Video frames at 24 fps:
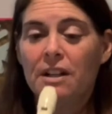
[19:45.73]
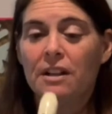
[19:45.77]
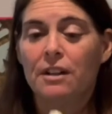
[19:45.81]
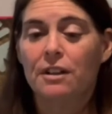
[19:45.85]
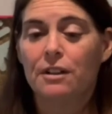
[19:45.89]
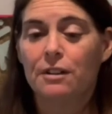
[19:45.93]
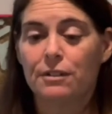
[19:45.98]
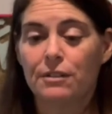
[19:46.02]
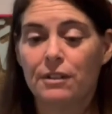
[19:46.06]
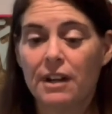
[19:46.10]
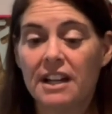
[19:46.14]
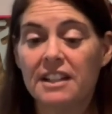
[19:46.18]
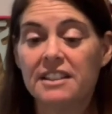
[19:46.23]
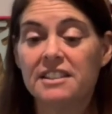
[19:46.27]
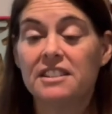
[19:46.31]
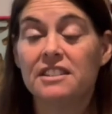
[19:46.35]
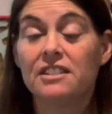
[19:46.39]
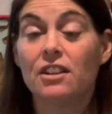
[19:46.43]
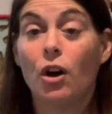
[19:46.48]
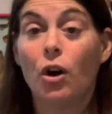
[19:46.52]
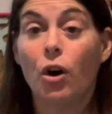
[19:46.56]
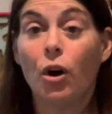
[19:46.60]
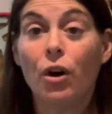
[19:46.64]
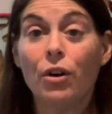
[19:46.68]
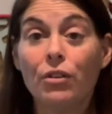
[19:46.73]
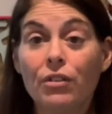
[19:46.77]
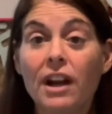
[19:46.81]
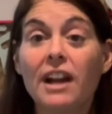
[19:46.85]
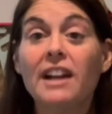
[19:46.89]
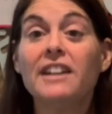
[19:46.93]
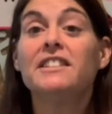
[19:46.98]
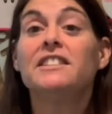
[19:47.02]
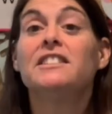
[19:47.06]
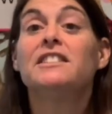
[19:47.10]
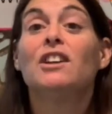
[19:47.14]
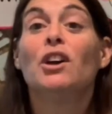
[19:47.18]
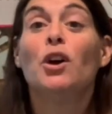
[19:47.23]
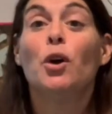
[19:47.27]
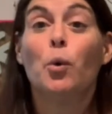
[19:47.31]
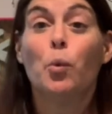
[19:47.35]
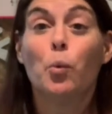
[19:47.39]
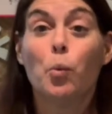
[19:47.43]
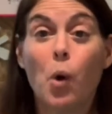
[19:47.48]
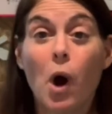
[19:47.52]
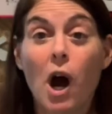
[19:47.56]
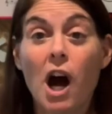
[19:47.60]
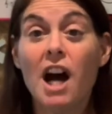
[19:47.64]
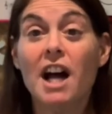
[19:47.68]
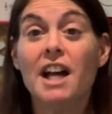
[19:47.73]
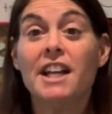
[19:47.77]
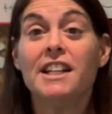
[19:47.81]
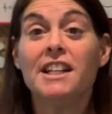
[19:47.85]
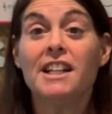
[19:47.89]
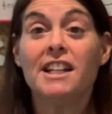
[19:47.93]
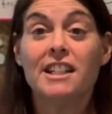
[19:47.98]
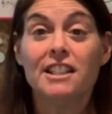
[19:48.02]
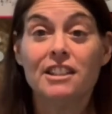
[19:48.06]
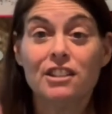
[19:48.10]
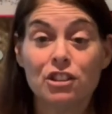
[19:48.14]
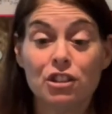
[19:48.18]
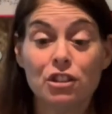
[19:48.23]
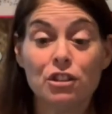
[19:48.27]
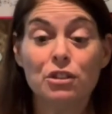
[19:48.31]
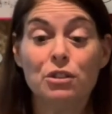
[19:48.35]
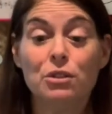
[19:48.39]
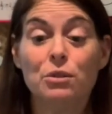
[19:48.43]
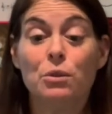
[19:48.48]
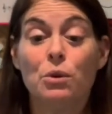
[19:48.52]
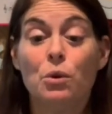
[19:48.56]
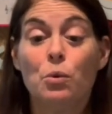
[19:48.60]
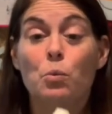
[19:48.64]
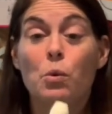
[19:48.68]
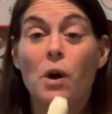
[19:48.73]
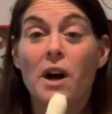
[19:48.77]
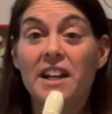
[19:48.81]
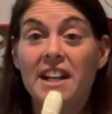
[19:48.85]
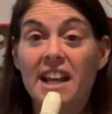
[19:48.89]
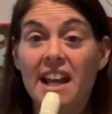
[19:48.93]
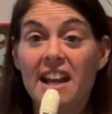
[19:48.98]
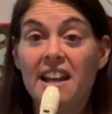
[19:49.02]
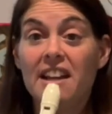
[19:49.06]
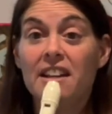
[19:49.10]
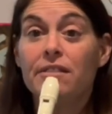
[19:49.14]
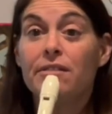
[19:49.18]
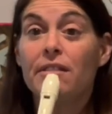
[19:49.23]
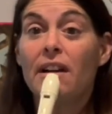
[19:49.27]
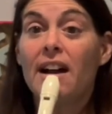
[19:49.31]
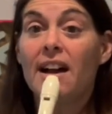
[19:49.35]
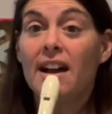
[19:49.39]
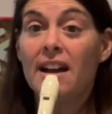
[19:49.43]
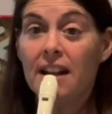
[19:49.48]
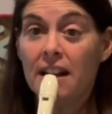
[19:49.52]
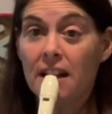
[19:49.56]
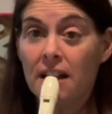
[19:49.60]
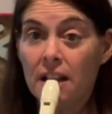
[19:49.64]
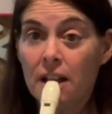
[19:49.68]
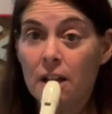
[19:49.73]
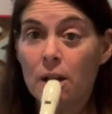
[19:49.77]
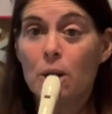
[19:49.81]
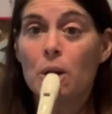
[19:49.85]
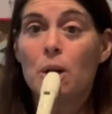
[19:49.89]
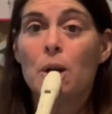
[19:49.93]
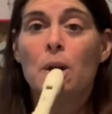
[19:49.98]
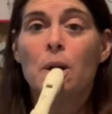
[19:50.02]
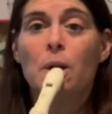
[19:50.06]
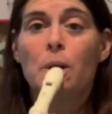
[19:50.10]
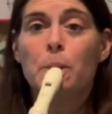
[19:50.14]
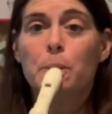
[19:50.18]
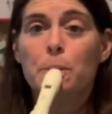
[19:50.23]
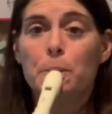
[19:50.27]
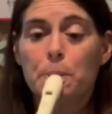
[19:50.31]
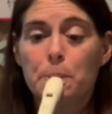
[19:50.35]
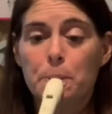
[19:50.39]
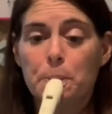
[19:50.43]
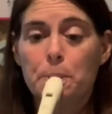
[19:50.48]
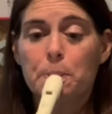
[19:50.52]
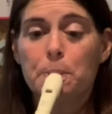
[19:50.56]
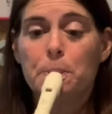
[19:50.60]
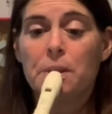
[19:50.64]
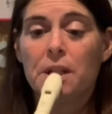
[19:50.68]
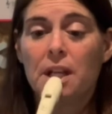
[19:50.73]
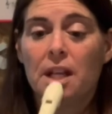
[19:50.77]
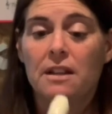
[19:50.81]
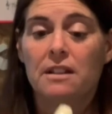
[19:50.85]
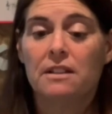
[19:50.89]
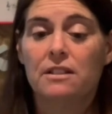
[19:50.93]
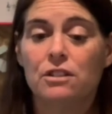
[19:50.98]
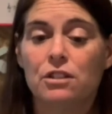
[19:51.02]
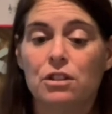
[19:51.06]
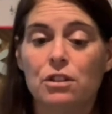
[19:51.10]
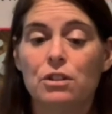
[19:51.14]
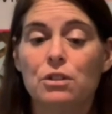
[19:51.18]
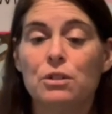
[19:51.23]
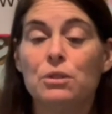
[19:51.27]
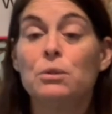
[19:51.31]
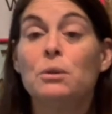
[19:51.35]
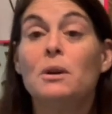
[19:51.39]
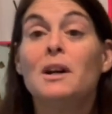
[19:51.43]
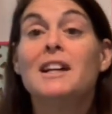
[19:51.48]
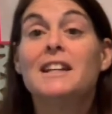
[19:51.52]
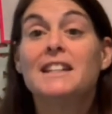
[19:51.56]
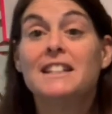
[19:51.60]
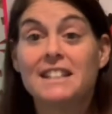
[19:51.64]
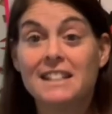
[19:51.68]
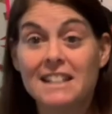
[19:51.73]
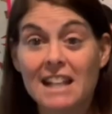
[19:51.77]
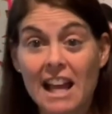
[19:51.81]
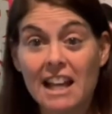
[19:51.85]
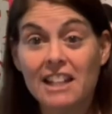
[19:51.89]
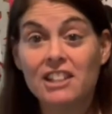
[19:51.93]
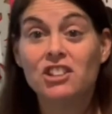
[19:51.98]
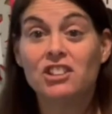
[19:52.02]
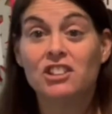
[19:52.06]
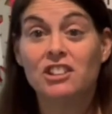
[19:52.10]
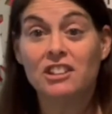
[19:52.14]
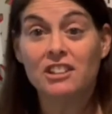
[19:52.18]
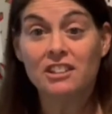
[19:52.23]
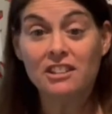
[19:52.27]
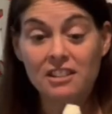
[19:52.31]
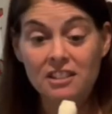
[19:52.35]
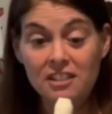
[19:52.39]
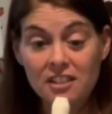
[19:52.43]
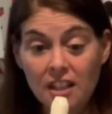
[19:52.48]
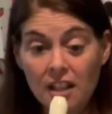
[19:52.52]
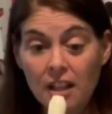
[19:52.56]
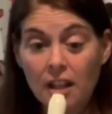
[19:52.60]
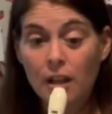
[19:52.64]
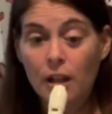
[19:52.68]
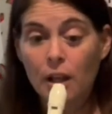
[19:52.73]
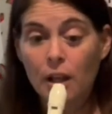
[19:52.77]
Rest, whole rest. 1, 2, 1A right here. 2, section C.